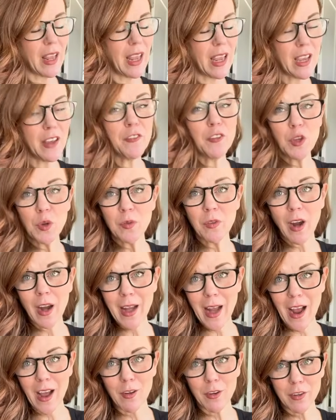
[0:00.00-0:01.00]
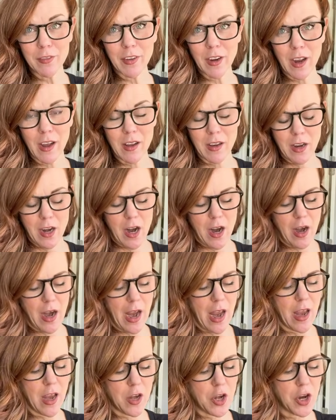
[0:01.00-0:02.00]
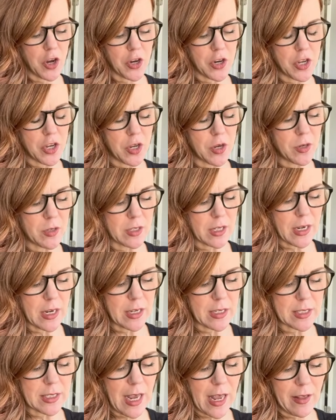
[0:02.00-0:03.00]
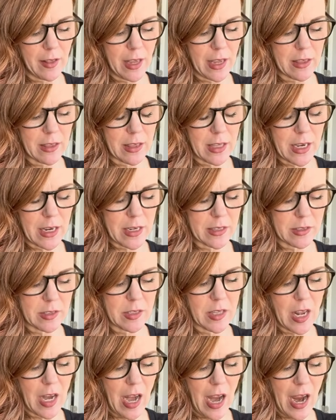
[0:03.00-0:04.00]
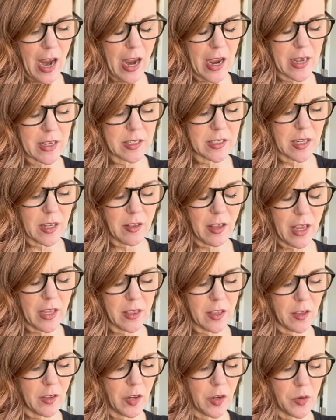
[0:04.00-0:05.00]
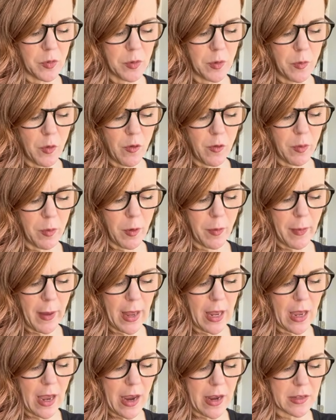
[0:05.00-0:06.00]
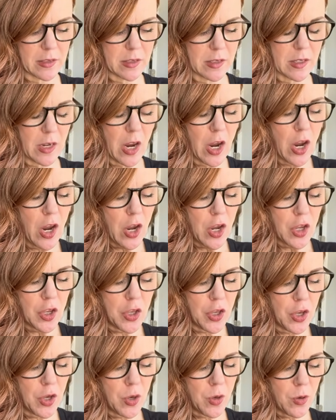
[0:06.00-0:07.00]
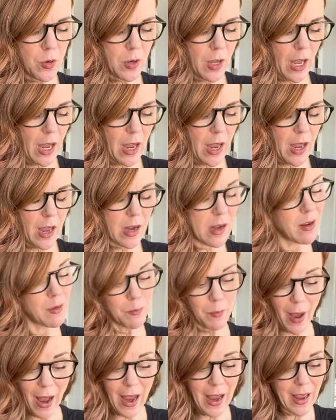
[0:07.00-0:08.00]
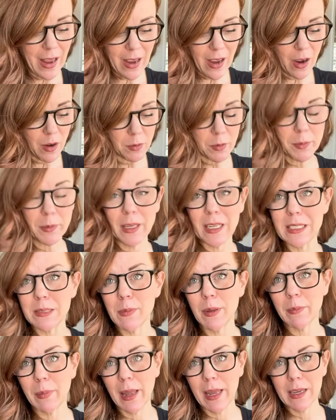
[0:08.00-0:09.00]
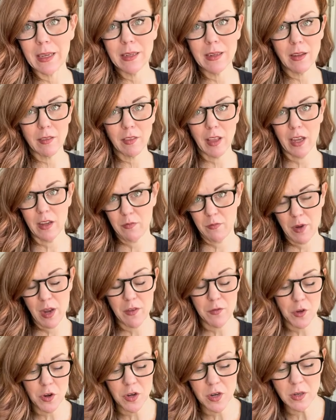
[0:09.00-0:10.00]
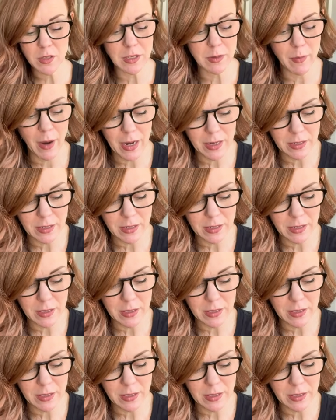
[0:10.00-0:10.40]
If you run out of a color and you're using a set like this that has like the little removable pans, you can buy a replacement pan. Like if you're using my